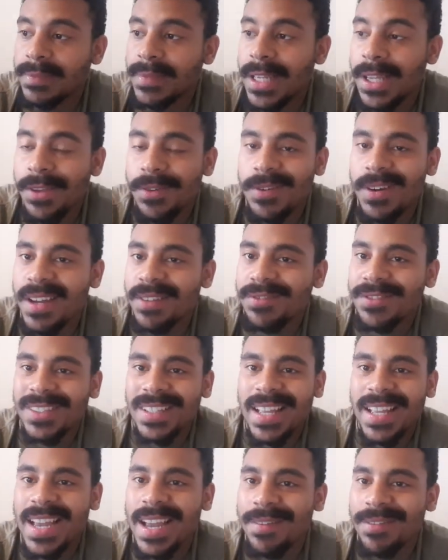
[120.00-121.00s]
and you don't
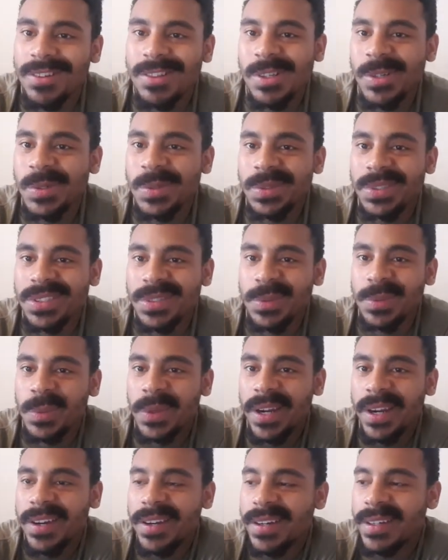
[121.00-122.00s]
really have clothes to
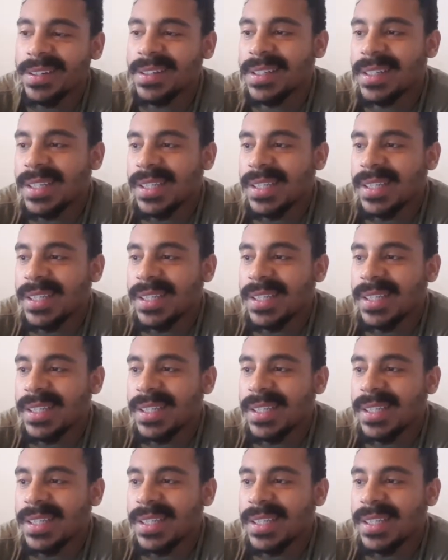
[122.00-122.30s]
wear.